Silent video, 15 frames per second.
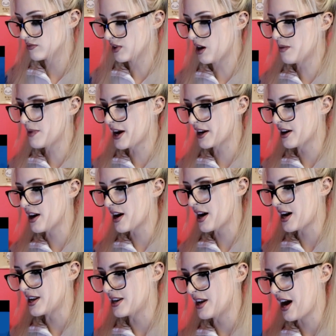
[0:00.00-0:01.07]
Oh my
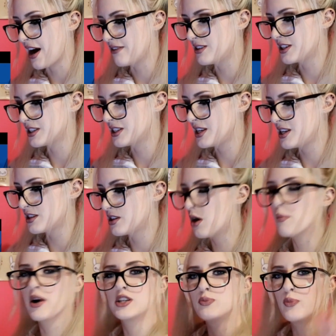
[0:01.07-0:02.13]
God, I've just seen so
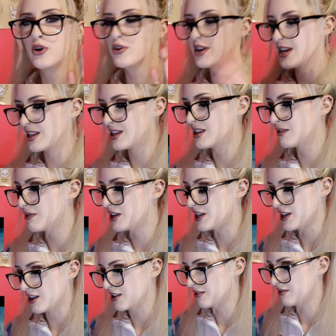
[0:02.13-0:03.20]
much booty in this
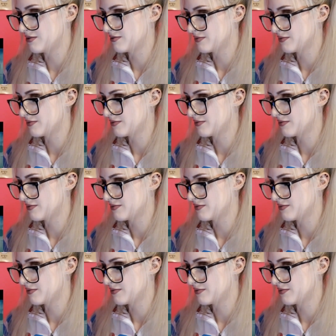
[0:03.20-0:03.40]
video.